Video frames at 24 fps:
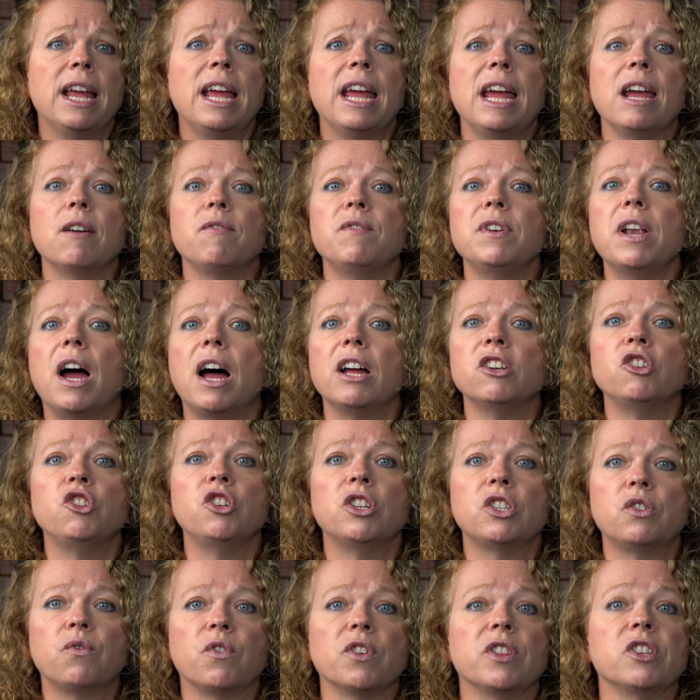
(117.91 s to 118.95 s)
if not
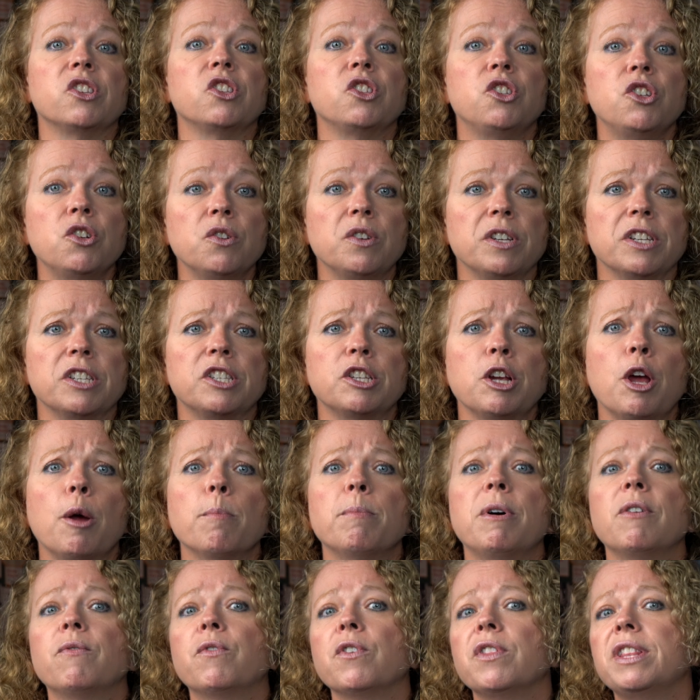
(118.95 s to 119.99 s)
just for the students,
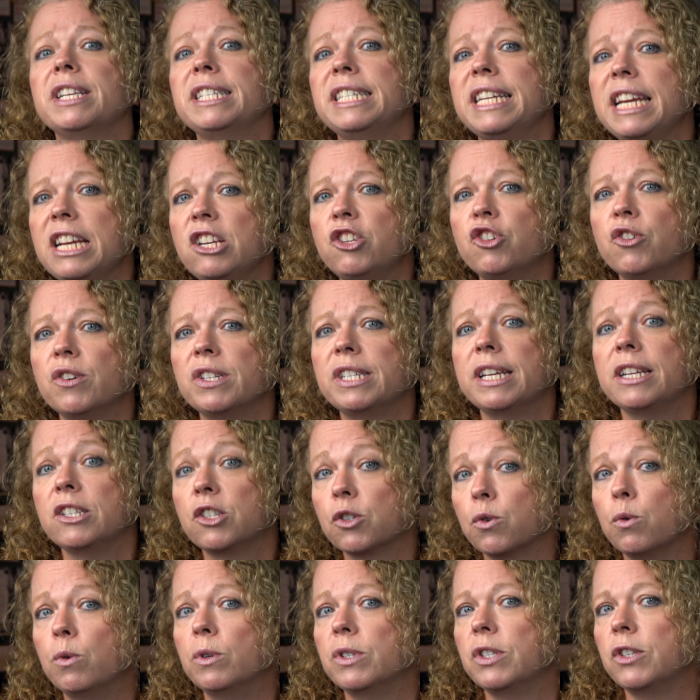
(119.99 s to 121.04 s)
but for the teachers and
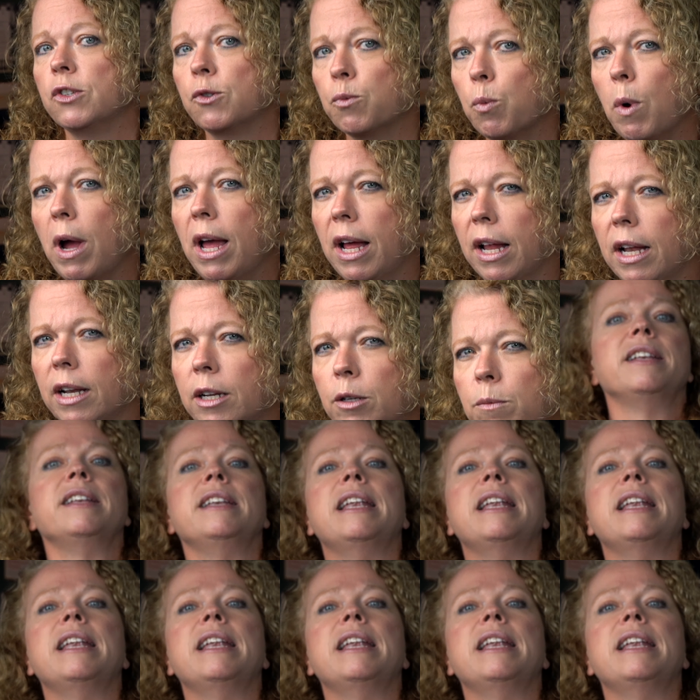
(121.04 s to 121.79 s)
schools as well.